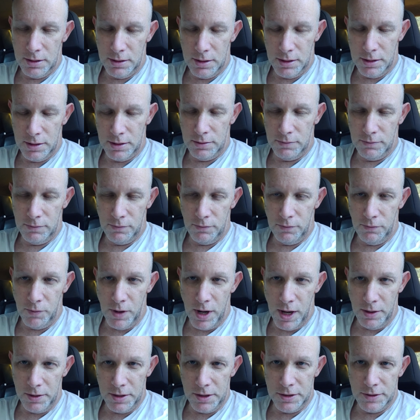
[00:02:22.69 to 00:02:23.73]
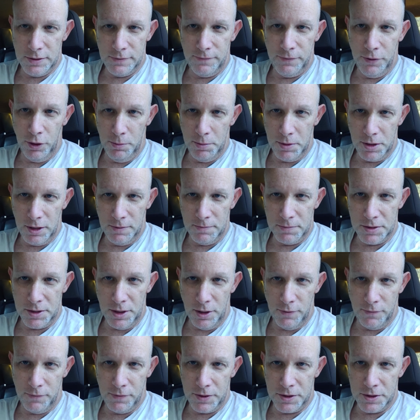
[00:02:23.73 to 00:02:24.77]
uh while he's filming
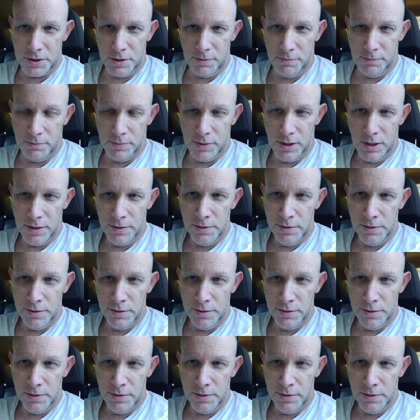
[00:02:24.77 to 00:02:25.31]
himself with some